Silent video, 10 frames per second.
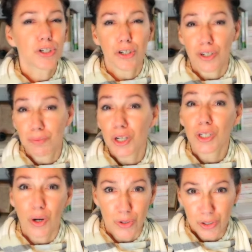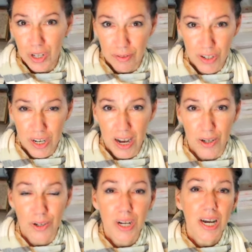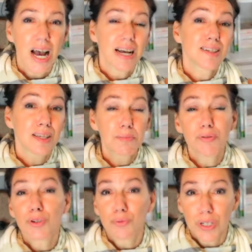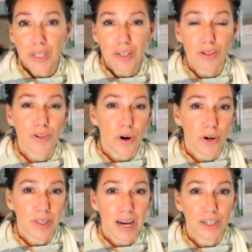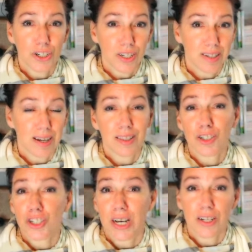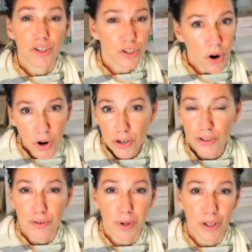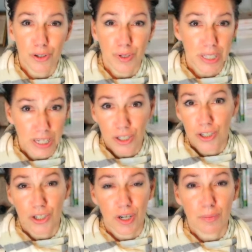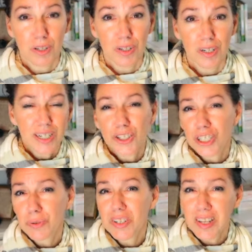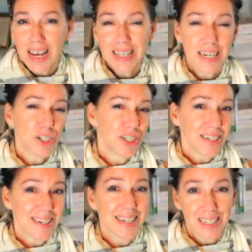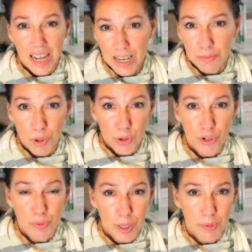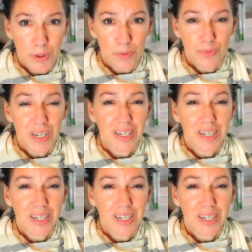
the term loner lifestyle, and some of the reasons are that she said that she had scars from other relationships. And she was saying that she doesn't like most people.